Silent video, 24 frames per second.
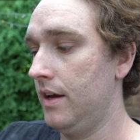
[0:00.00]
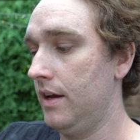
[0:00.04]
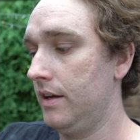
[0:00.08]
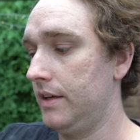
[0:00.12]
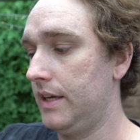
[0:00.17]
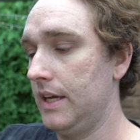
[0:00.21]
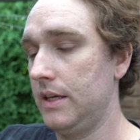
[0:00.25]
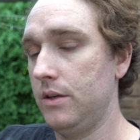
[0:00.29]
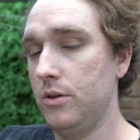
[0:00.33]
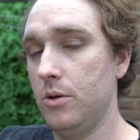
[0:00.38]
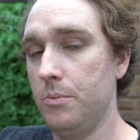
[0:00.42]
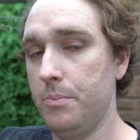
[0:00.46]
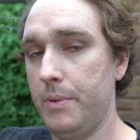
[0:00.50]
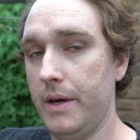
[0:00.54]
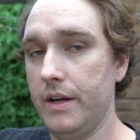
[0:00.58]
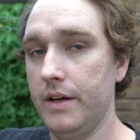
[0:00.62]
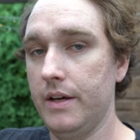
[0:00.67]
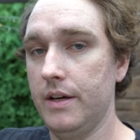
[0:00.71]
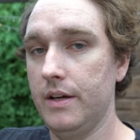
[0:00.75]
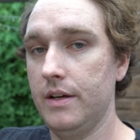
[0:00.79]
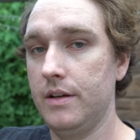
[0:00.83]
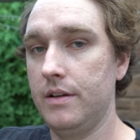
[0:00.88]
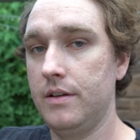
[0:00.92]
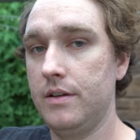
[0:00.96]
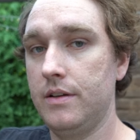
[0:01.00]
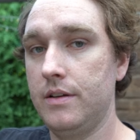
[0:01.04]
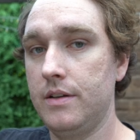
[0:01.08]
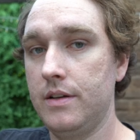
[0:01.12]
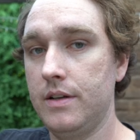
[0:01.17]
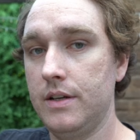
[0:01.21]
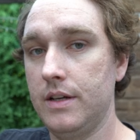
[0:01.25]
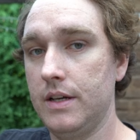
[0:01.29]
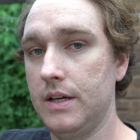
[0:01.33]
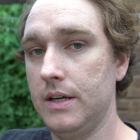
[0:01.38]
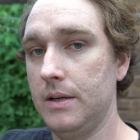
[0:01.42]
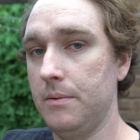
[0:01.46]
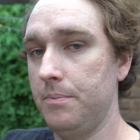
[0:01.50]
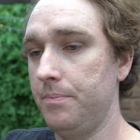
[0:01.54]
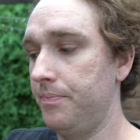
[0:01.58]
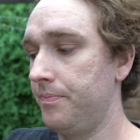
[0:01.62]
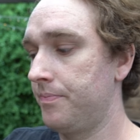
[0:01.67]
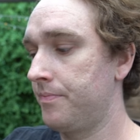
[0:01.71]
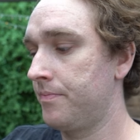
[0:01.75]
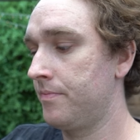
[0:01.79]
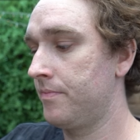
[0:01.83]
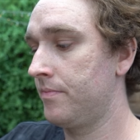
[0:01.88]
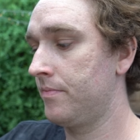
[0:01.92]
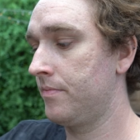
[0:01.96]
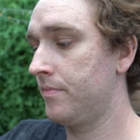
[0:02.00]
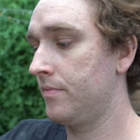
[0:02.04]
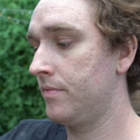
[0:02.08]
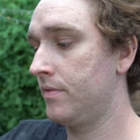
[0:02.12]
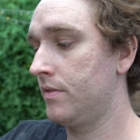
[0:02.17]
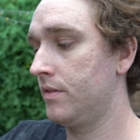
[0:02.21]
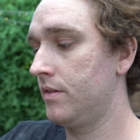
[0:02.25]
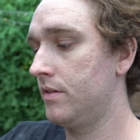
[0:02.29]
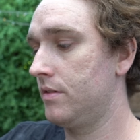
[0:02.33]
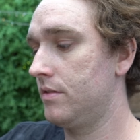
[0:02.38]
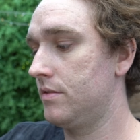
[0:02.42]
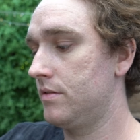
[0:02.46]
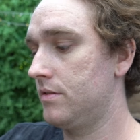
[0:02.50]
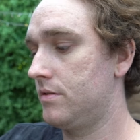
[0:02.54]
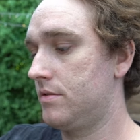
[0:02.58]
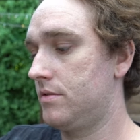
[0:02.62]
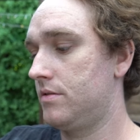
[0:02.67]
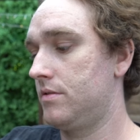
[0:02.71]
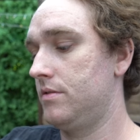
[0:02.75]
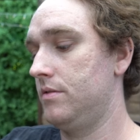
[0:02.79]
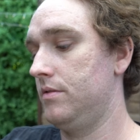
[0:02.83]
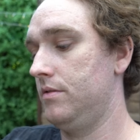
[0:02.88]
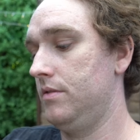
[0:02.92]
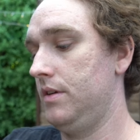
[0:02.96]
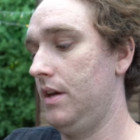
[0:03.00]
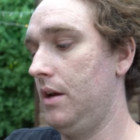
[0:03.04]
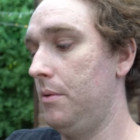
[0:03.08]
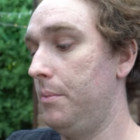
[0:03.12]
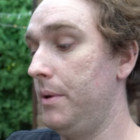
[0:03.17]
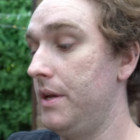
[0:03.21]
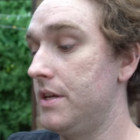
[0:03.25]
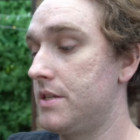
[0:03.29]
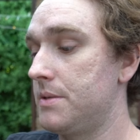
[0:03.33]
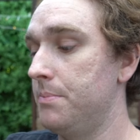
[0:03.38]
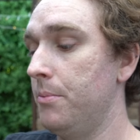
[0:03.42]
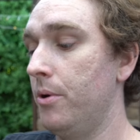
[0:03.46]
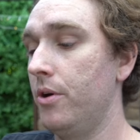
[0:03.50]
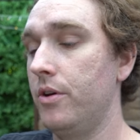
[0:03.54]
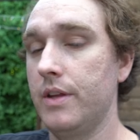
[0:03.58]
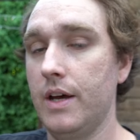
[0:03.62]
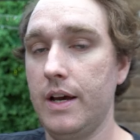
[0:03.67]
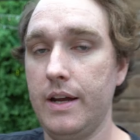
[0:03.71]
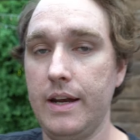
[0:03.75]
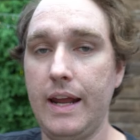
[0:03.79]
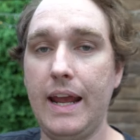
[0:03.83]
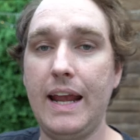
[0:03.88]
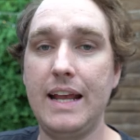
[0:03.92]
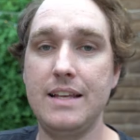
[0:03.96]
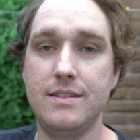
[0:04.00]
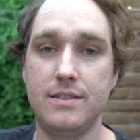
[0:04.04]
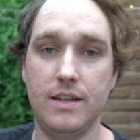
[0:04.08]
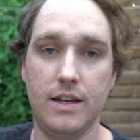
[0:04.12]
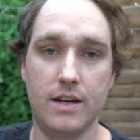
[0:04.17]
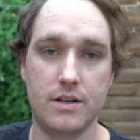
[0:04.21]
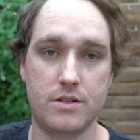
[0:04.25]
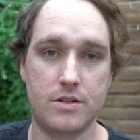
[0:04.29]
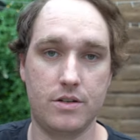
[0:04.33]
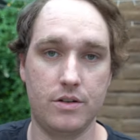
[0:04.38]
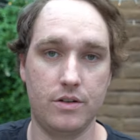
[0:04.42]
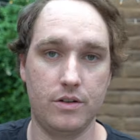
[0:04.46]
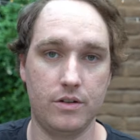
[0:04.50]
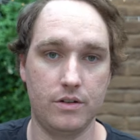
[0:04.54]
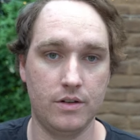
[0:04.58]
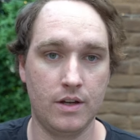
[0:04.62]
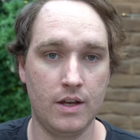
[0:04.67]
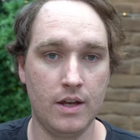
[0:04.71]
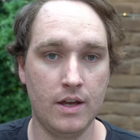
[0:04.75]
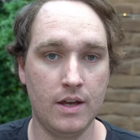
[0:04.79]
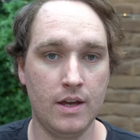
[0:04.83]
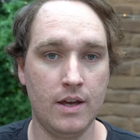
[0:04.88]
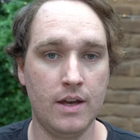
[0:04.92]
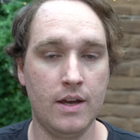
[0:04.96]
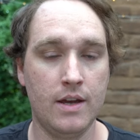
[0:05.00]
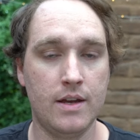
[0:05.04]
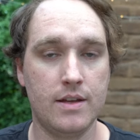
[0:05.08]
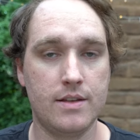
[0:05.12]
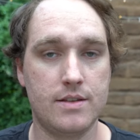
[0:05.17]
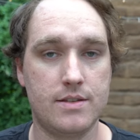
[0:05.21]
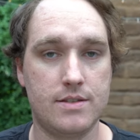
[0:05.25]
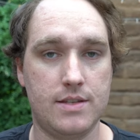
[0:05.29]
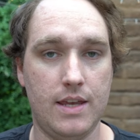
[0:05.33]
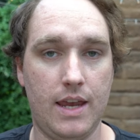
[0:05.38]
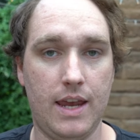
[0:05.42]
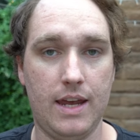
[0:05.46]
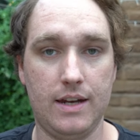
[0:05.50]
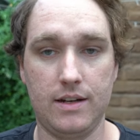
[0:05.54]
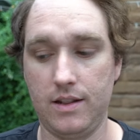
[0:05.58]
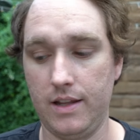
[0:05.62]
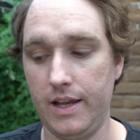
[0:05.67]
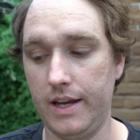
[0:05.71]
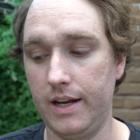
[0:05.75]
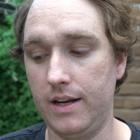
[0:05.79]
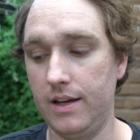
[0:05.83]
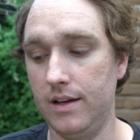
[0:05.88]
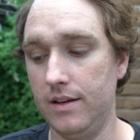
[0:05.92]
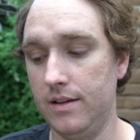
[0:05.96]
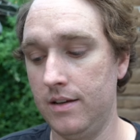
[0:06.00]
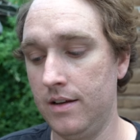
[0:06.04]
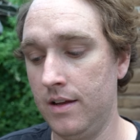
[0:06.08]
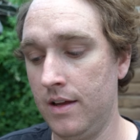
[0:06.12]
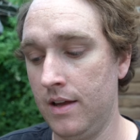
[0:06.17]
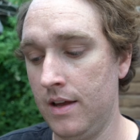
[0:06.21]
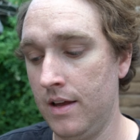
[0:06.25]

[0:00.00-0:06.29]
get you a better, um, it'll be smoother and easier to sand later